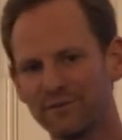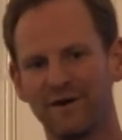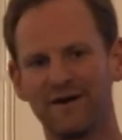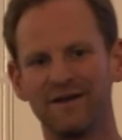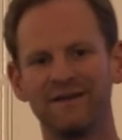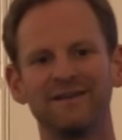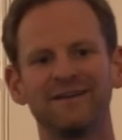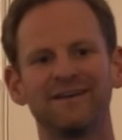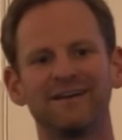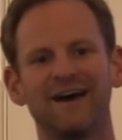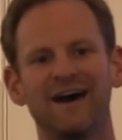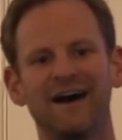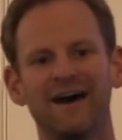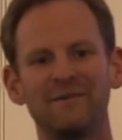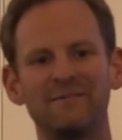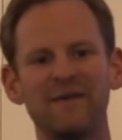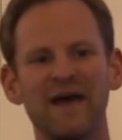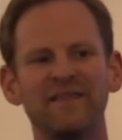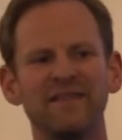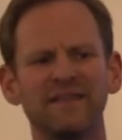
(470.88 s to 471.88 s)
one,
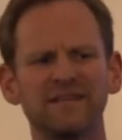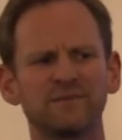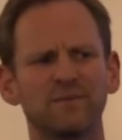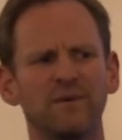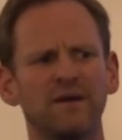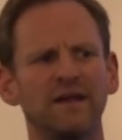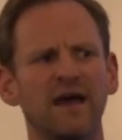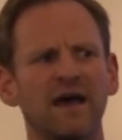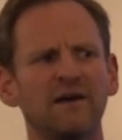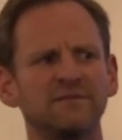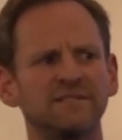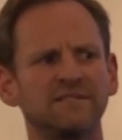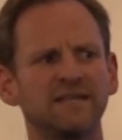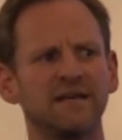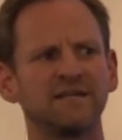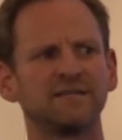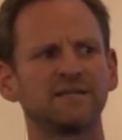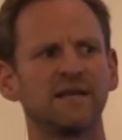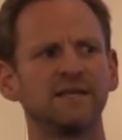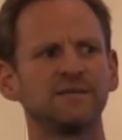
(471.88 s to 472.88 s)
and this one I would
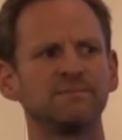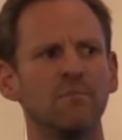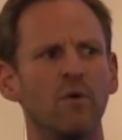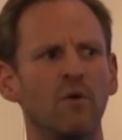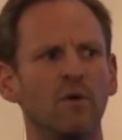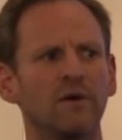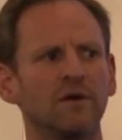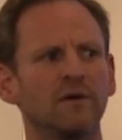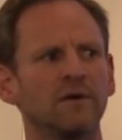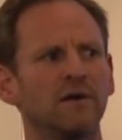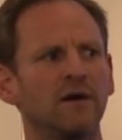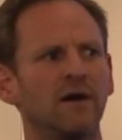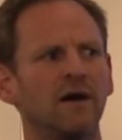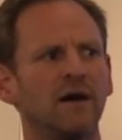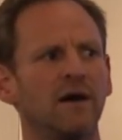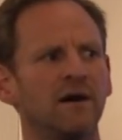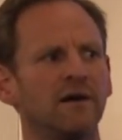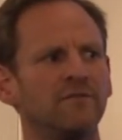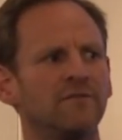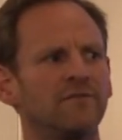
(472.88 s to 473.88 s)
say is more
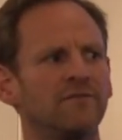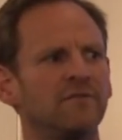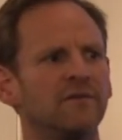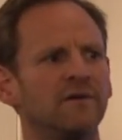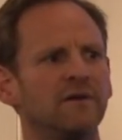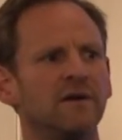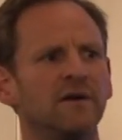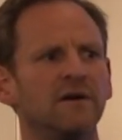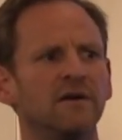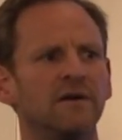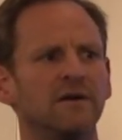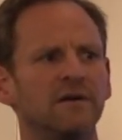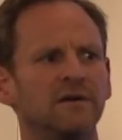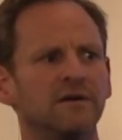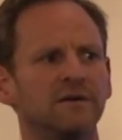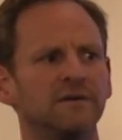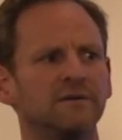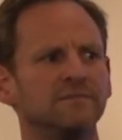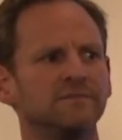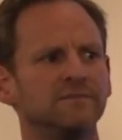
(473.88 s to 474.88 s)
of,
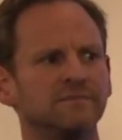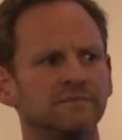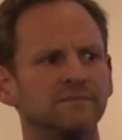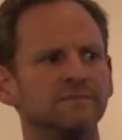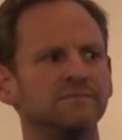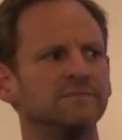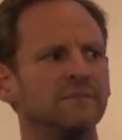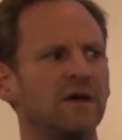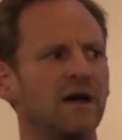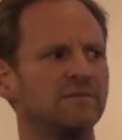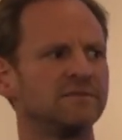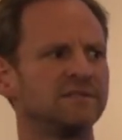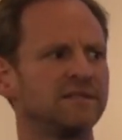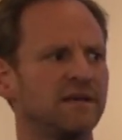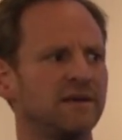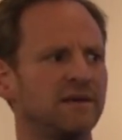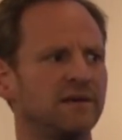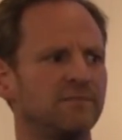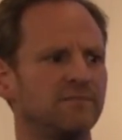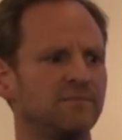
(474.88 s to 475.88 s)
I would
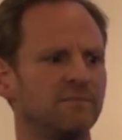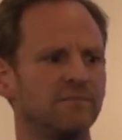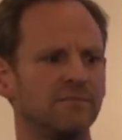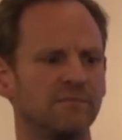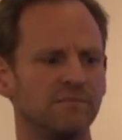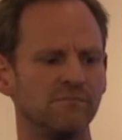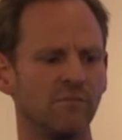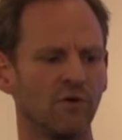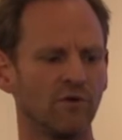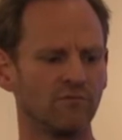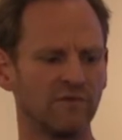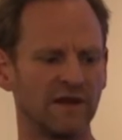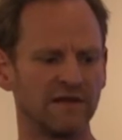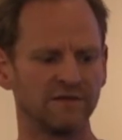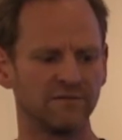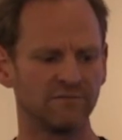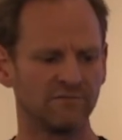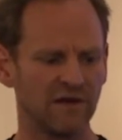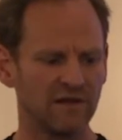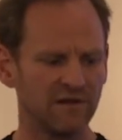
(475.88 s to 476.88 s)
say more
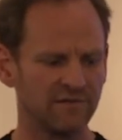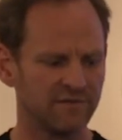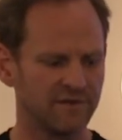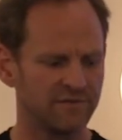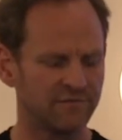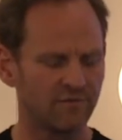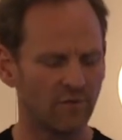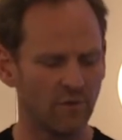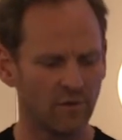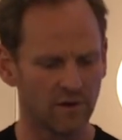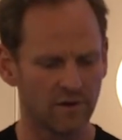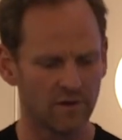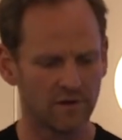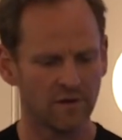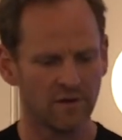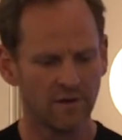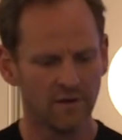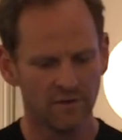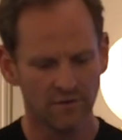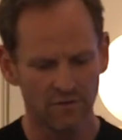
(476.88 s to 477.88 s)
relevant
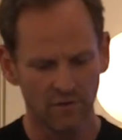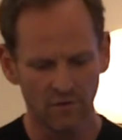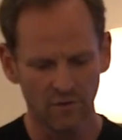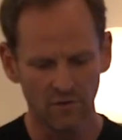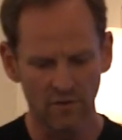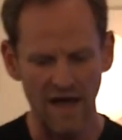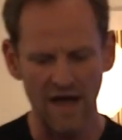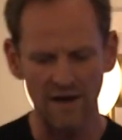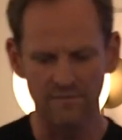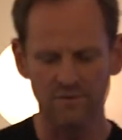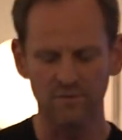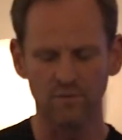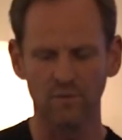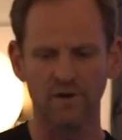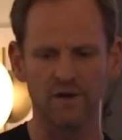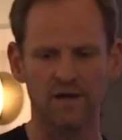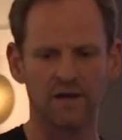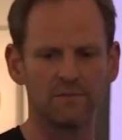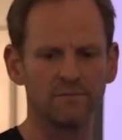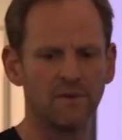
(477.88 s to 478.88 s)
for the whole hybrid
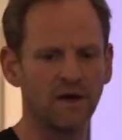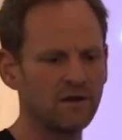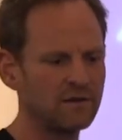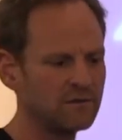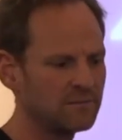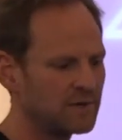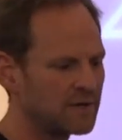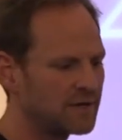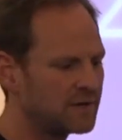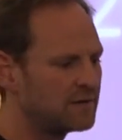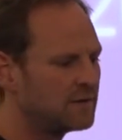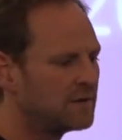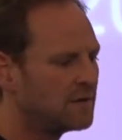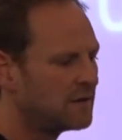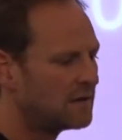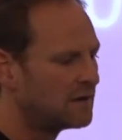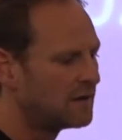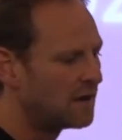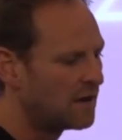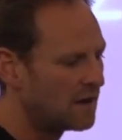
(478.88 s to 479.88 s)
working model, but
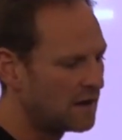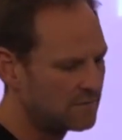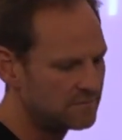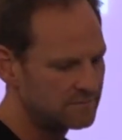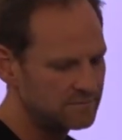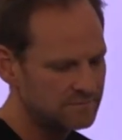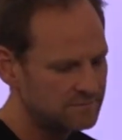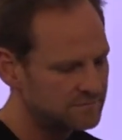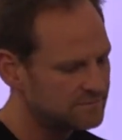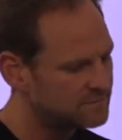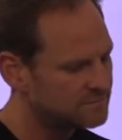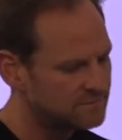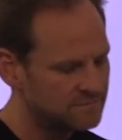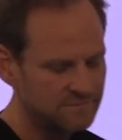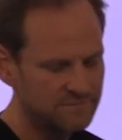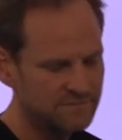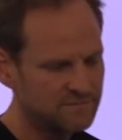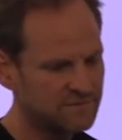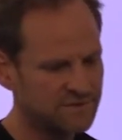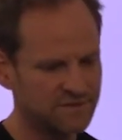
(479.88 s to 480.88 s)

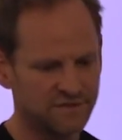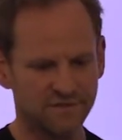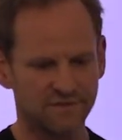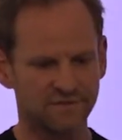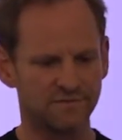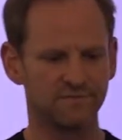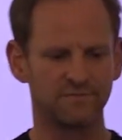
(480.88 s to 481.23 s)
just